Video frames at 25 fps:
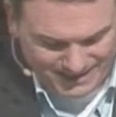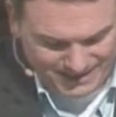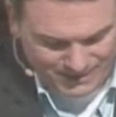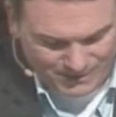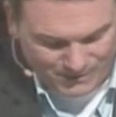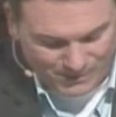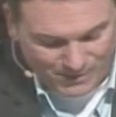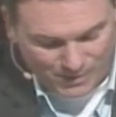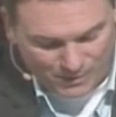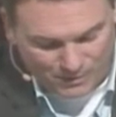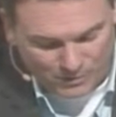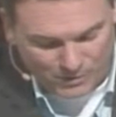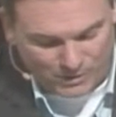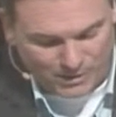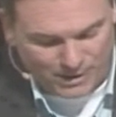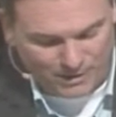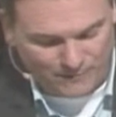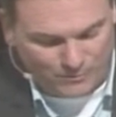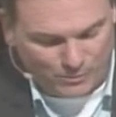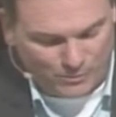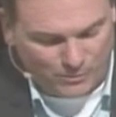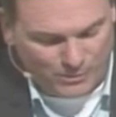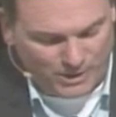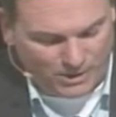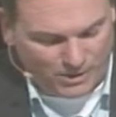Well,
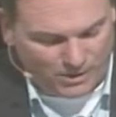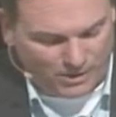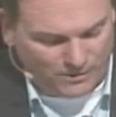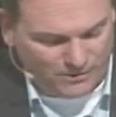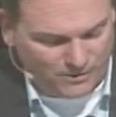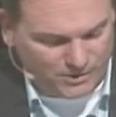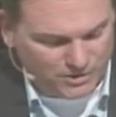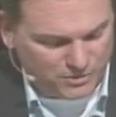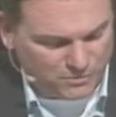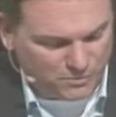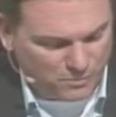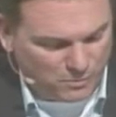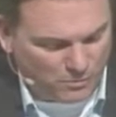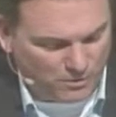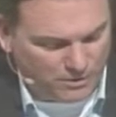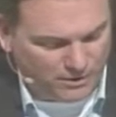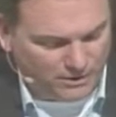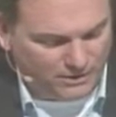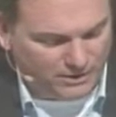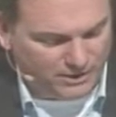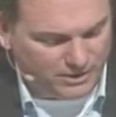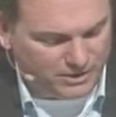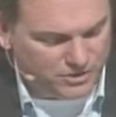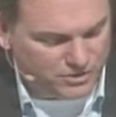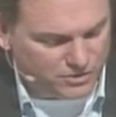wherever we are this
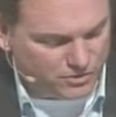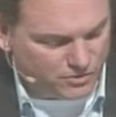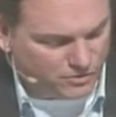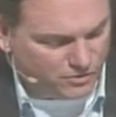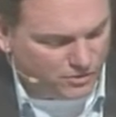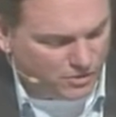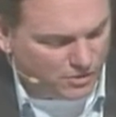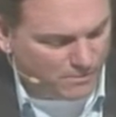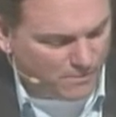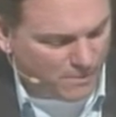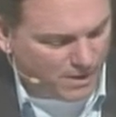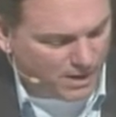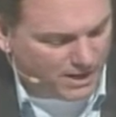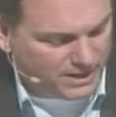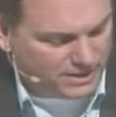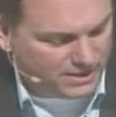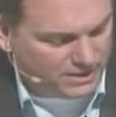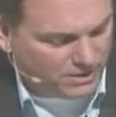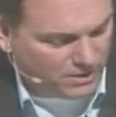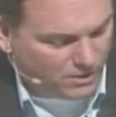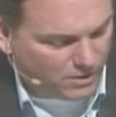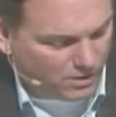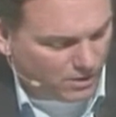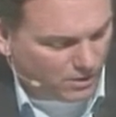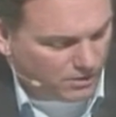morning, let us turn our mind
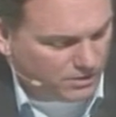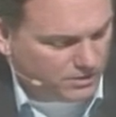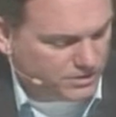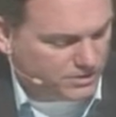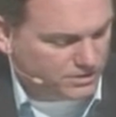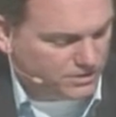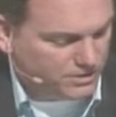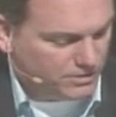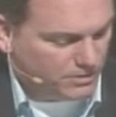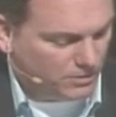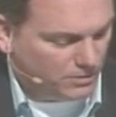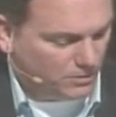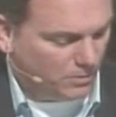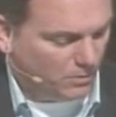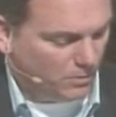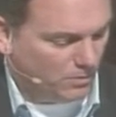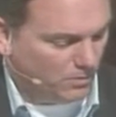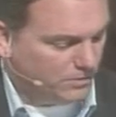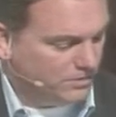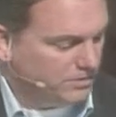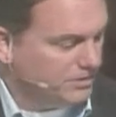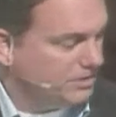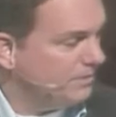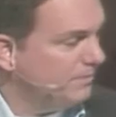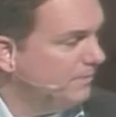and hearts to the
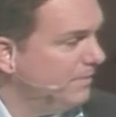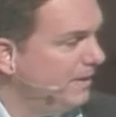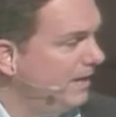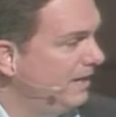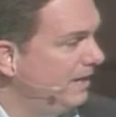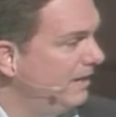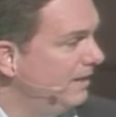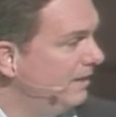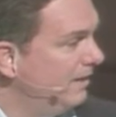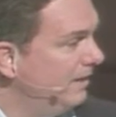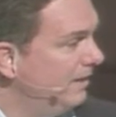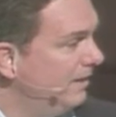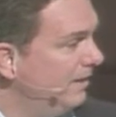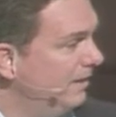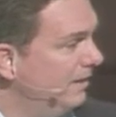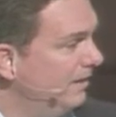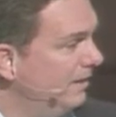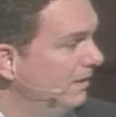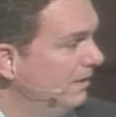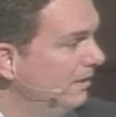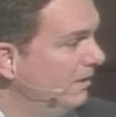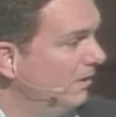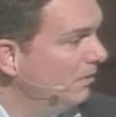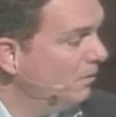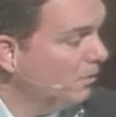Lord to make
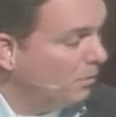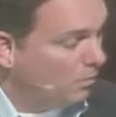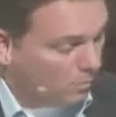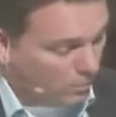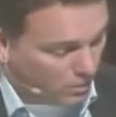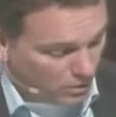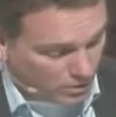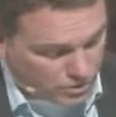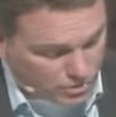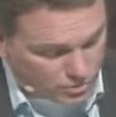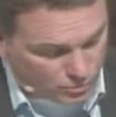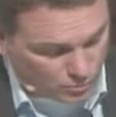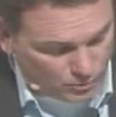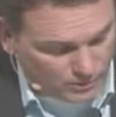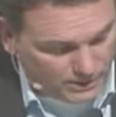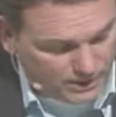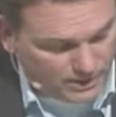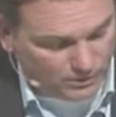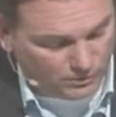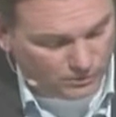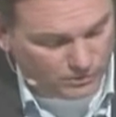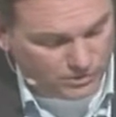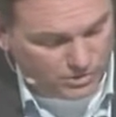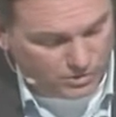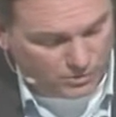the words
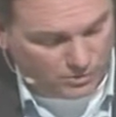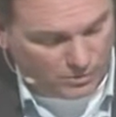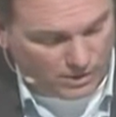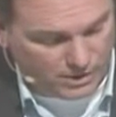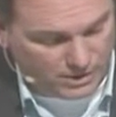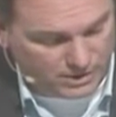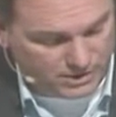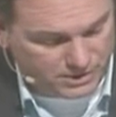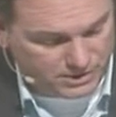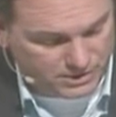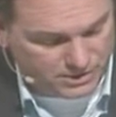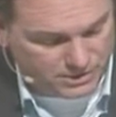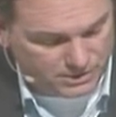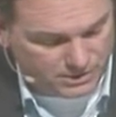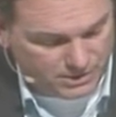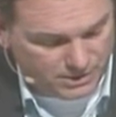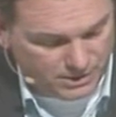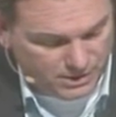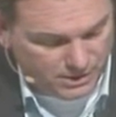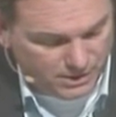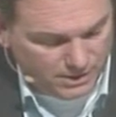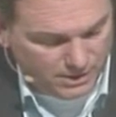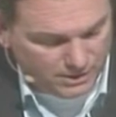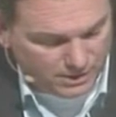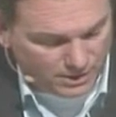real to us,
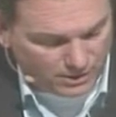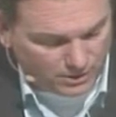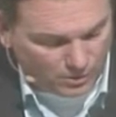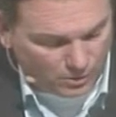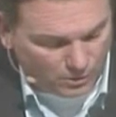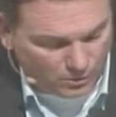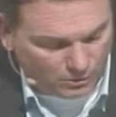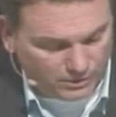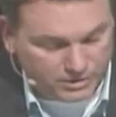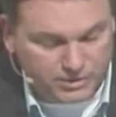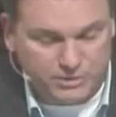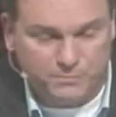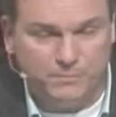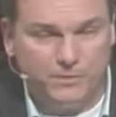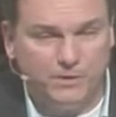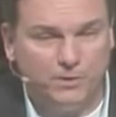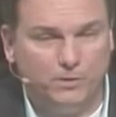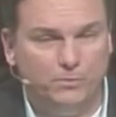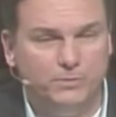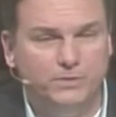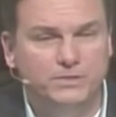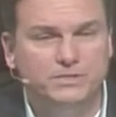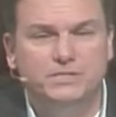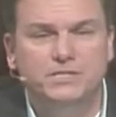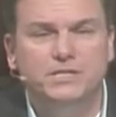that the Holy
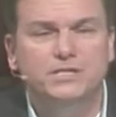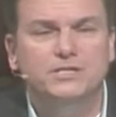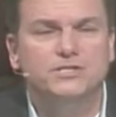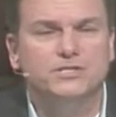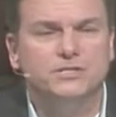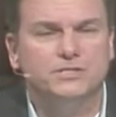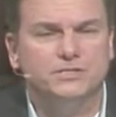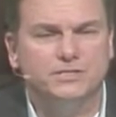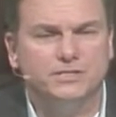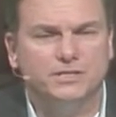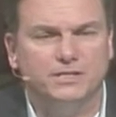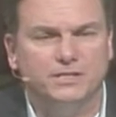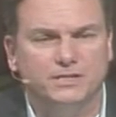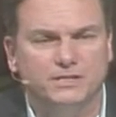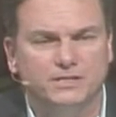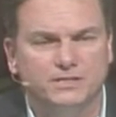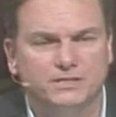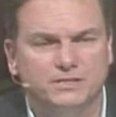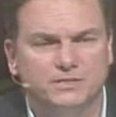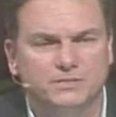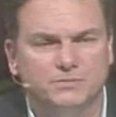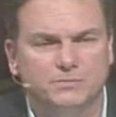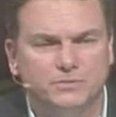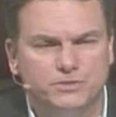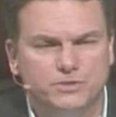Spirit would teach us
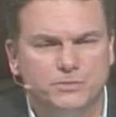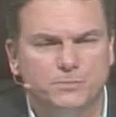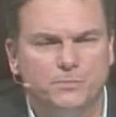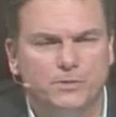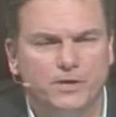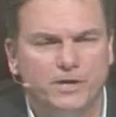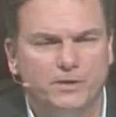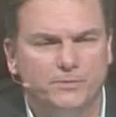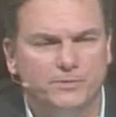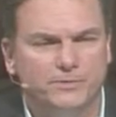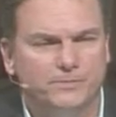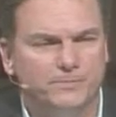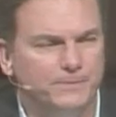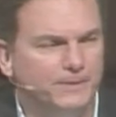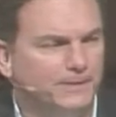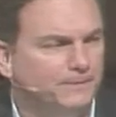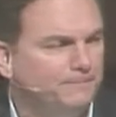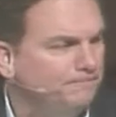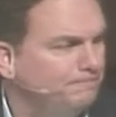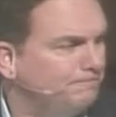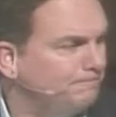things. Would you pray with me?